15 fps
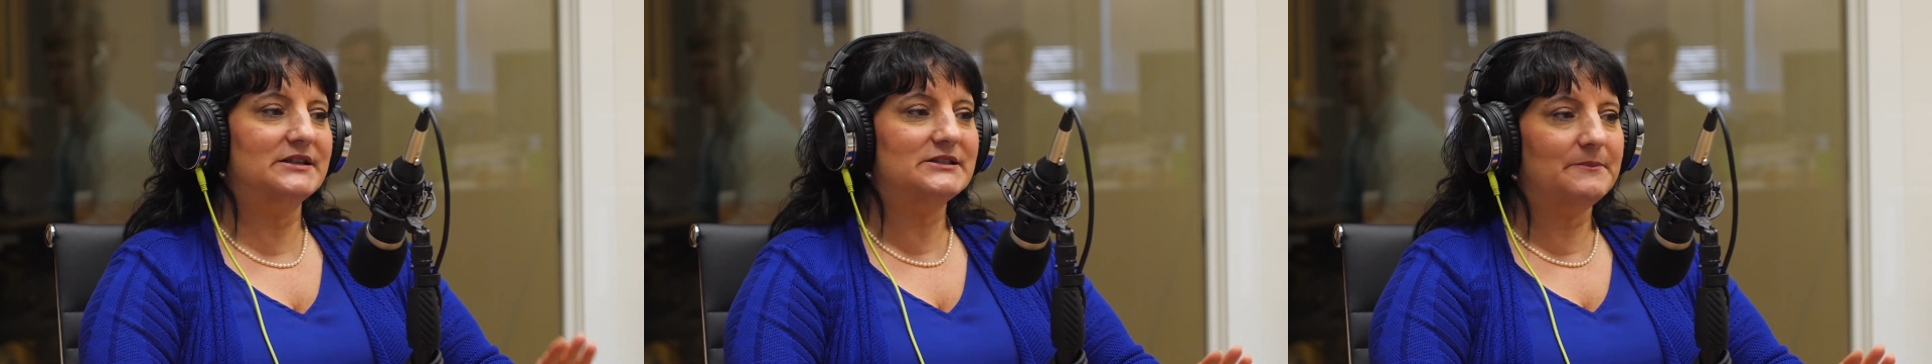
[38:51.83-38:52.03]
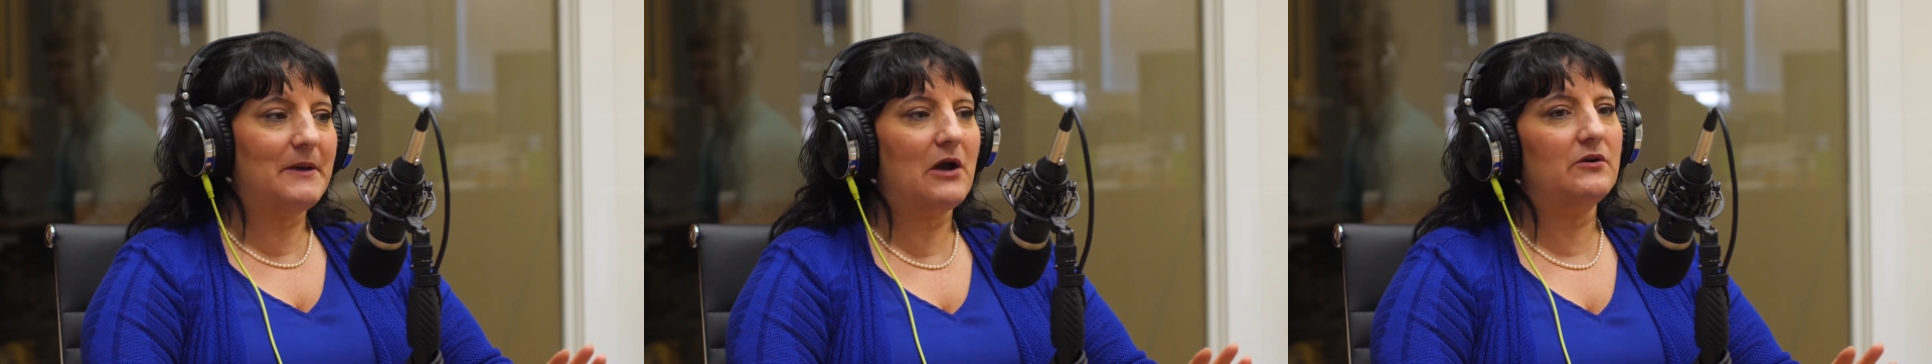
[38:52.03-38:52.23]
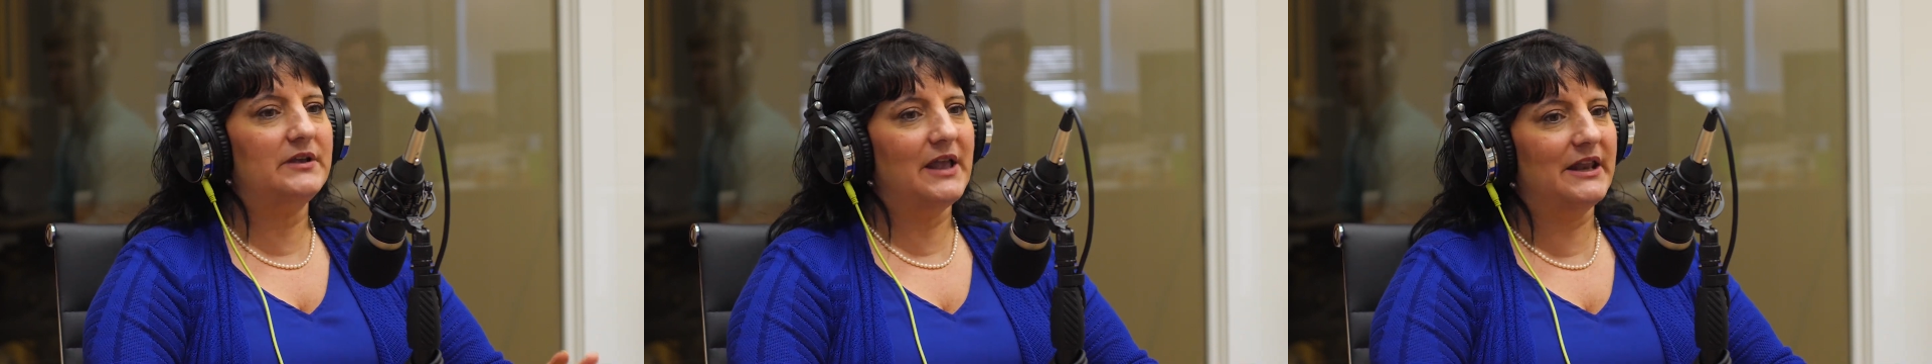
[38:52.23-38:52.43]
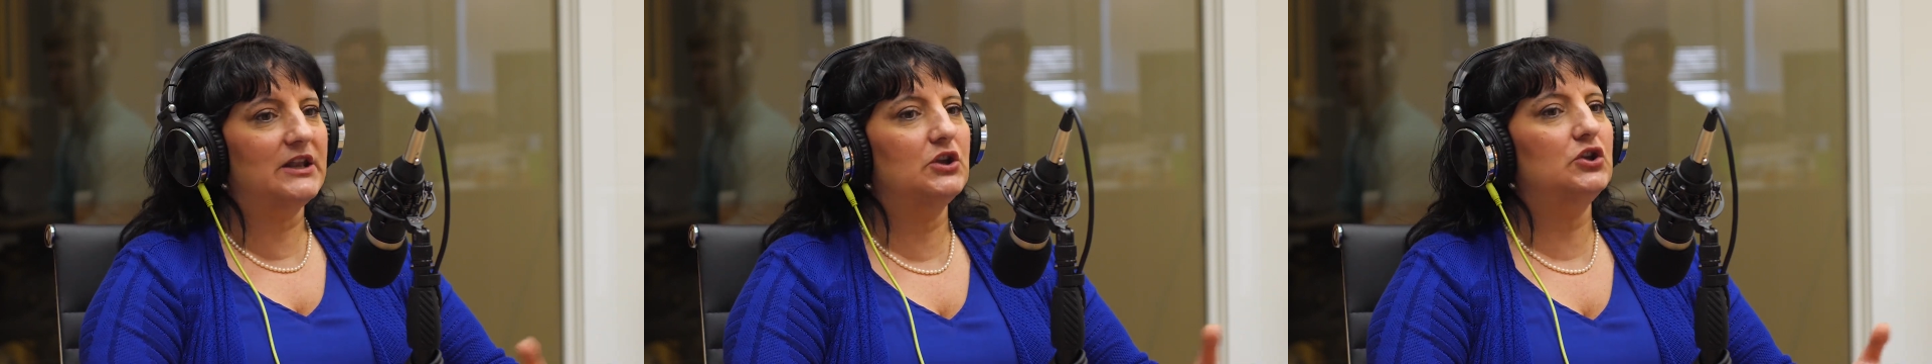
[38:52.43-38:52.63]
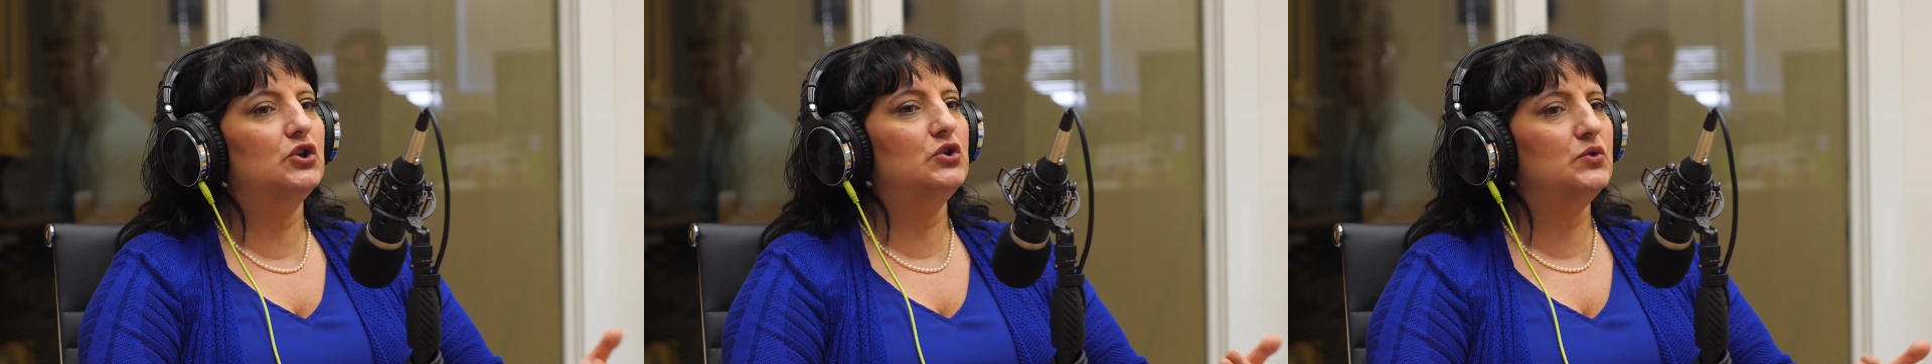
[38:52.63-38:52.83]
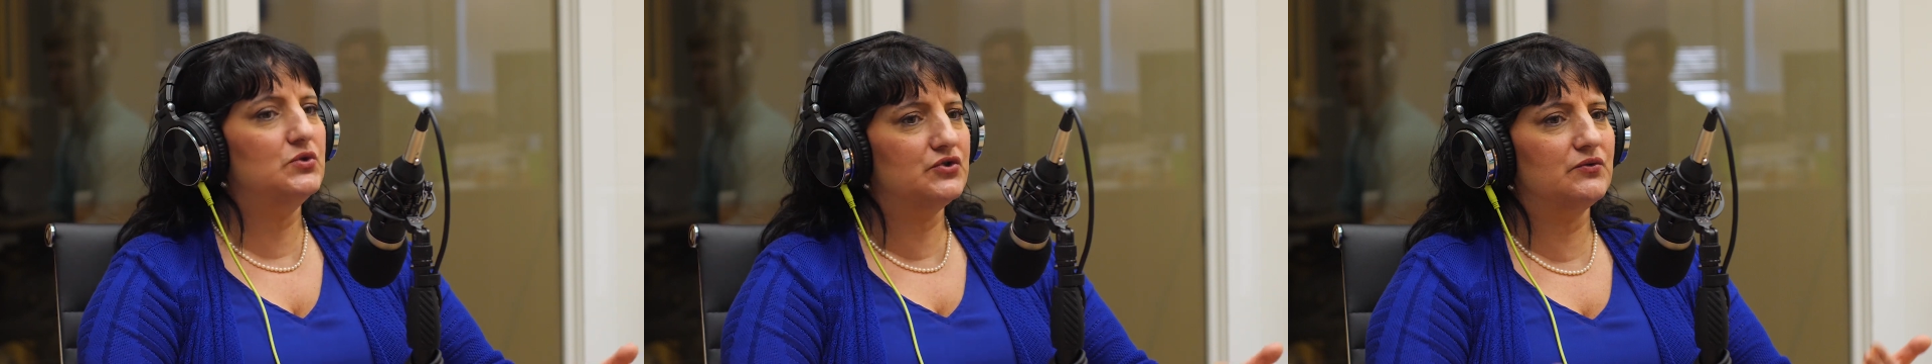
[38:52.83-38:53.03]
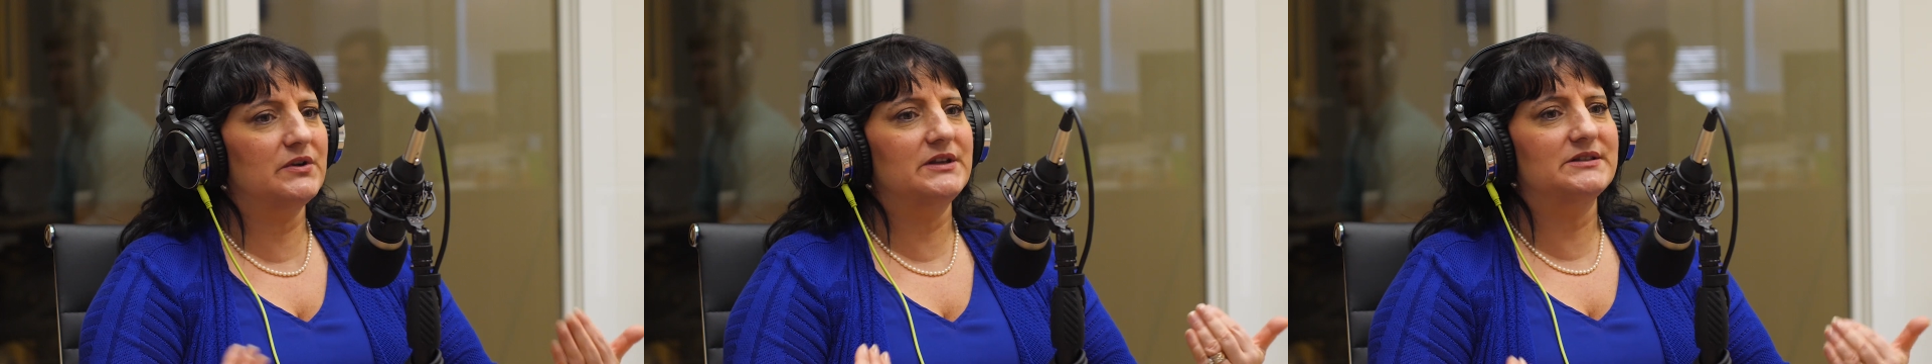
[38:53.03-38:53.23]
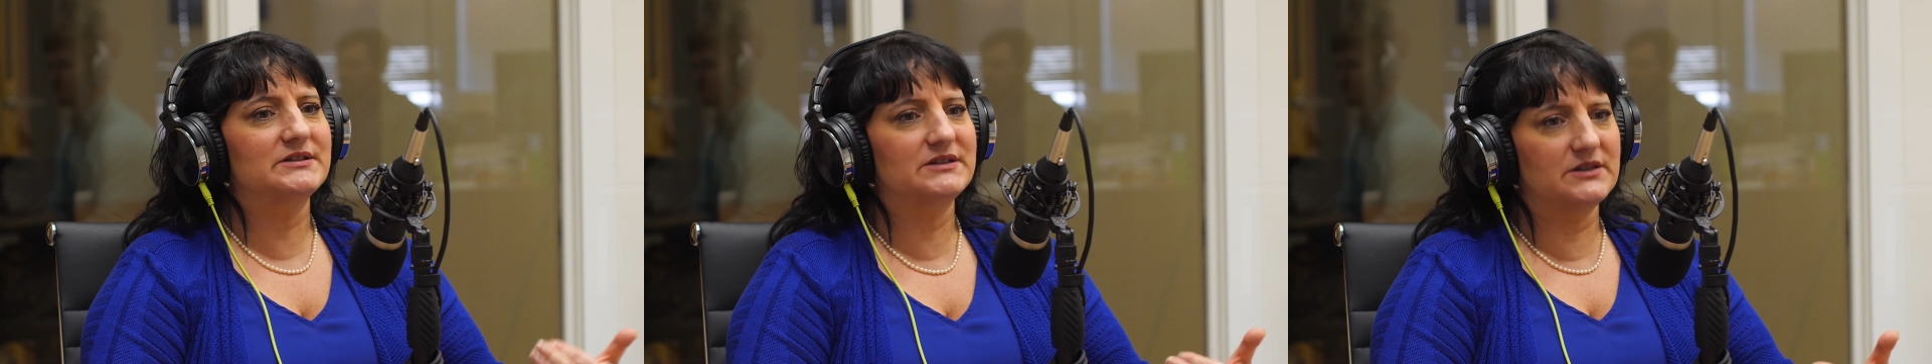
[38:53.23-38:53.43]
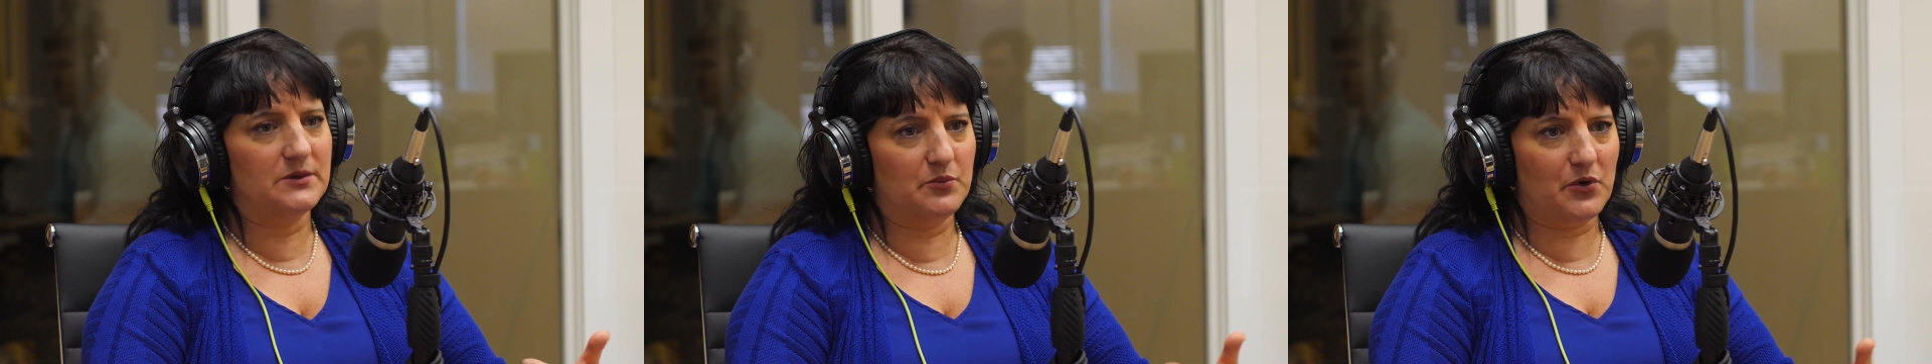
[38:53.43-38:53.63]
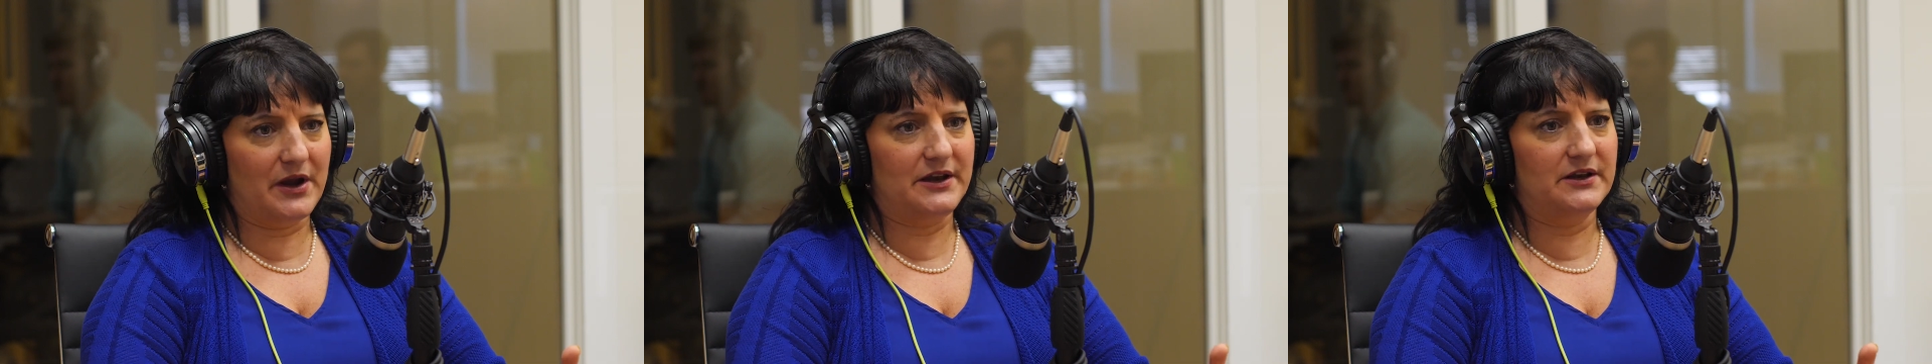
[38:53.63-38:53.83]
It's about getting nutrients to the
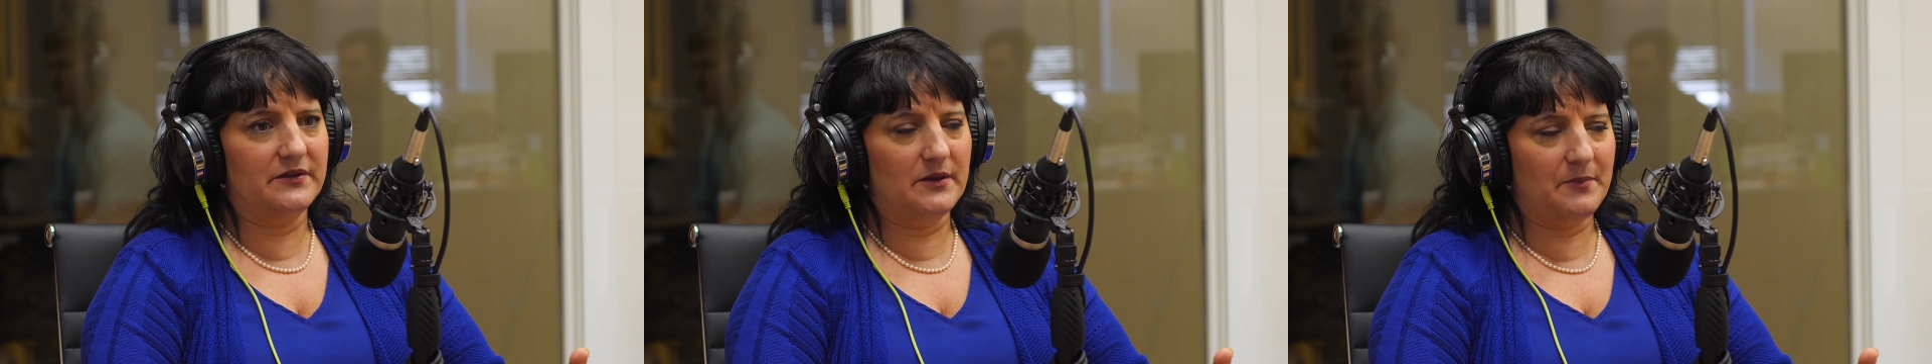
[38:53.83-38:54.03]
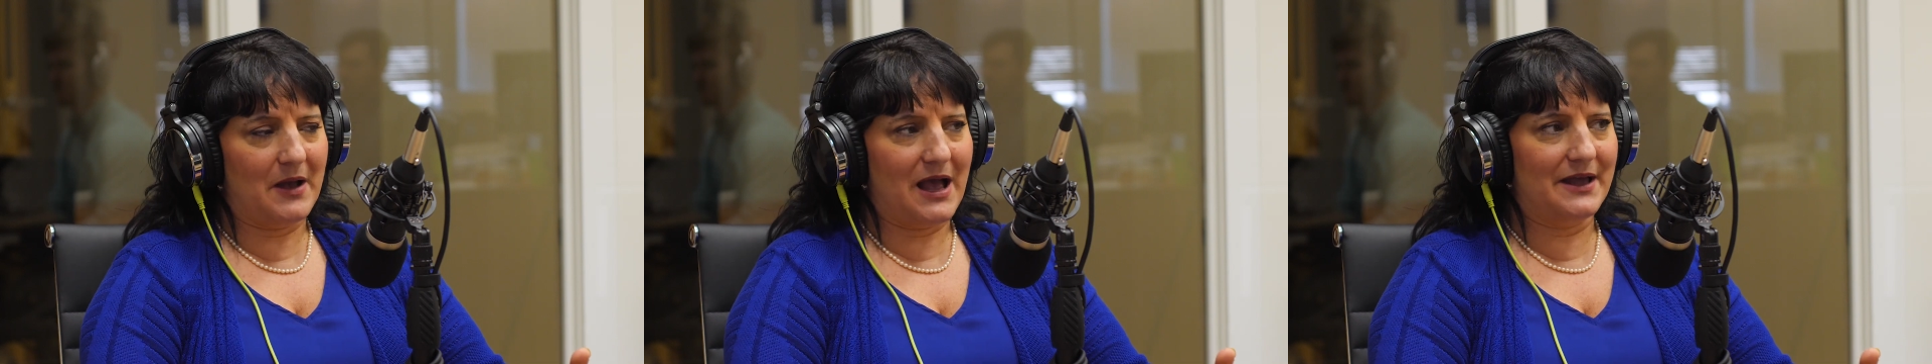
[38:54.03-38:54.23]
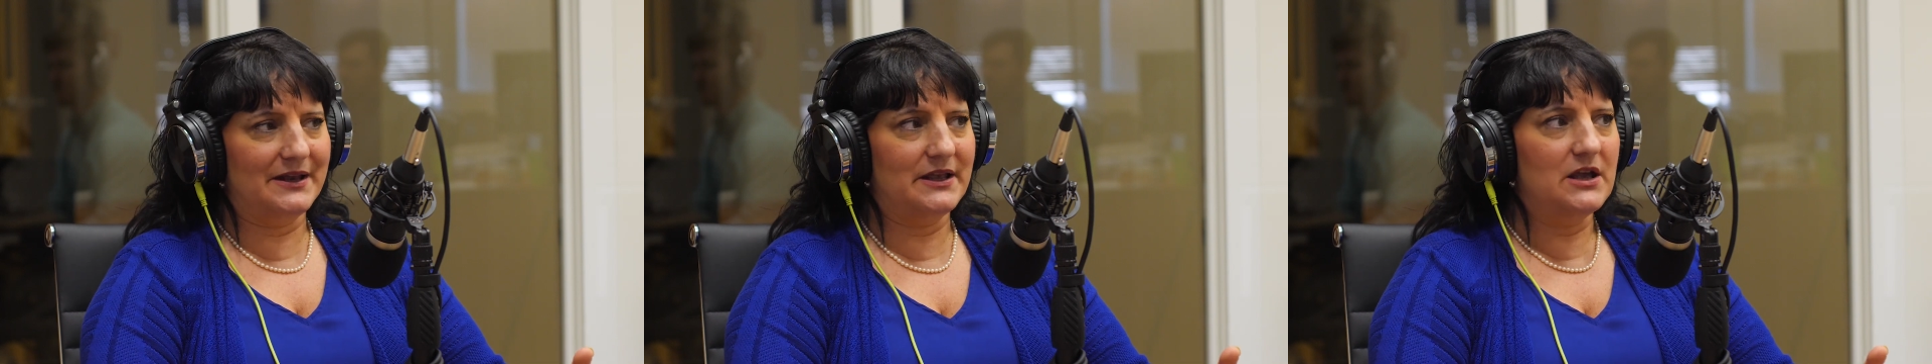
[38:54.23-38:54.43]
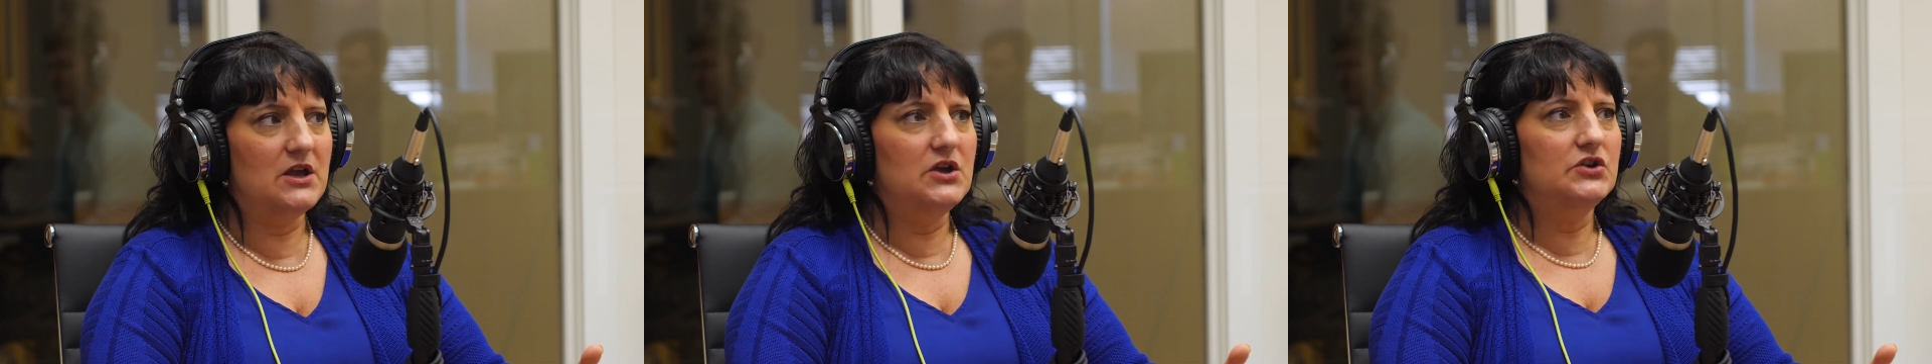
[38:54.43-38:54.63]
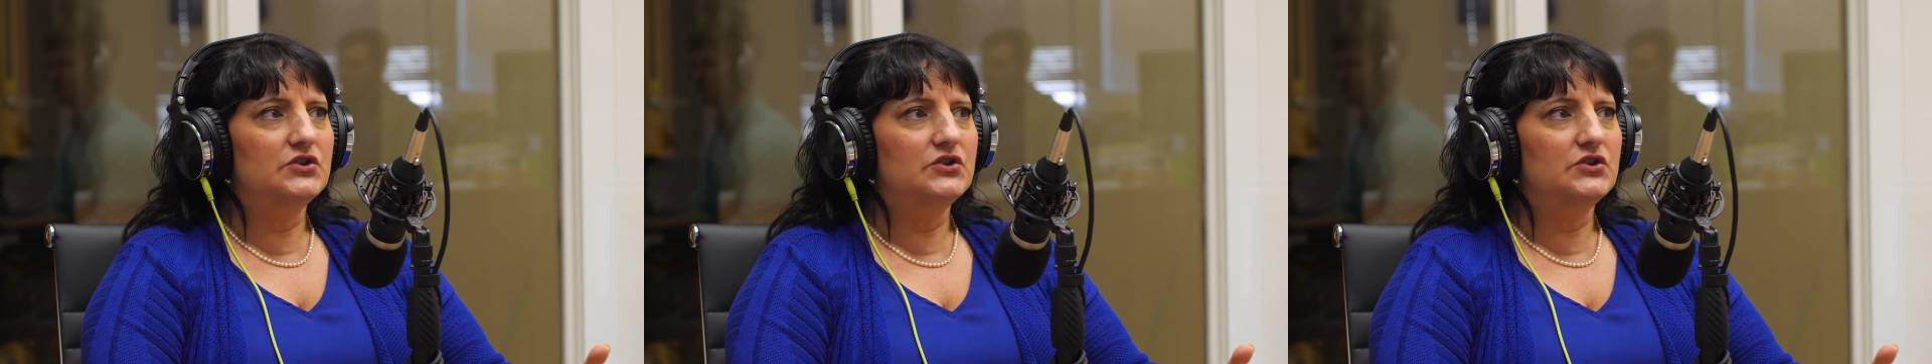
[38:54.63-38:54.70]
brain and the body.